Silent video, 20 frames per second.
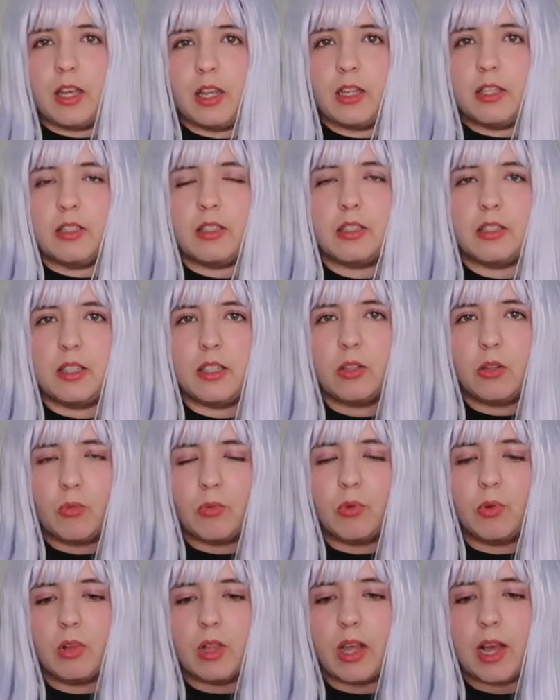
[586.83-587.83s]
It
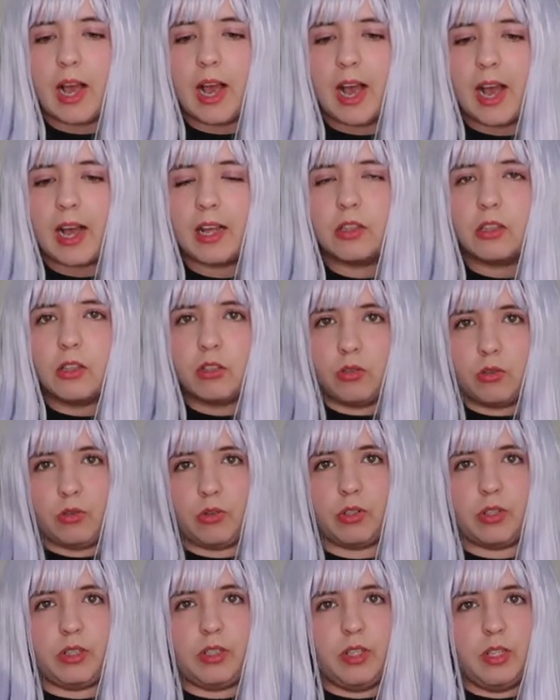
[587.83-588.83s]
still will have
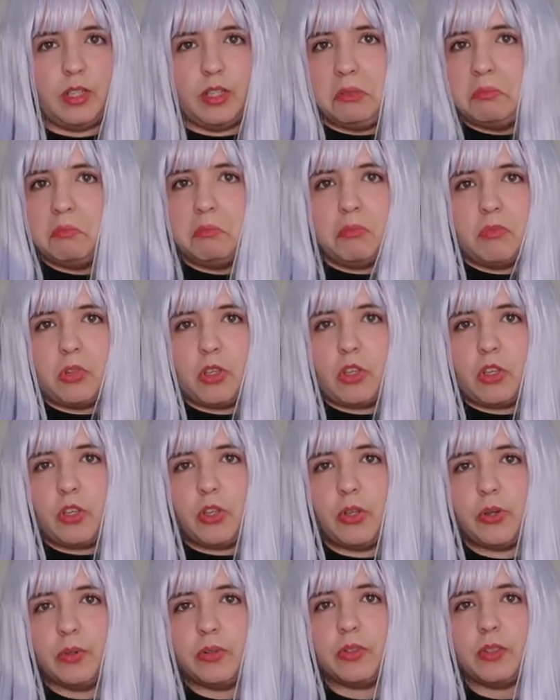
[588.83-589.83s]
look
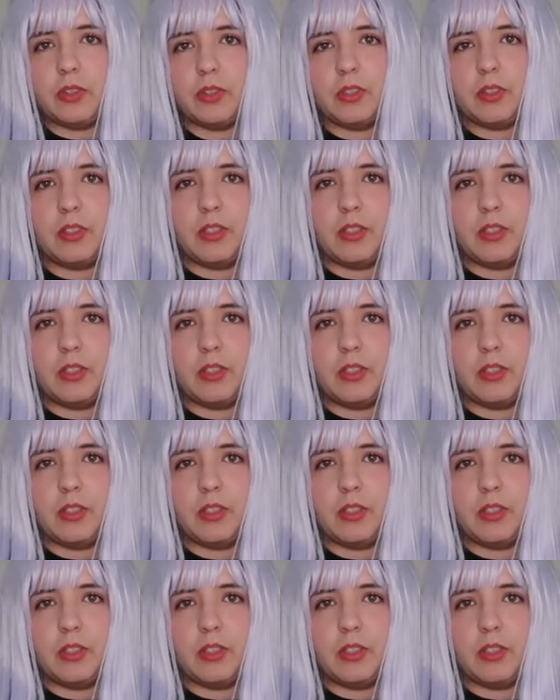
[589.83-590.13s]
cute.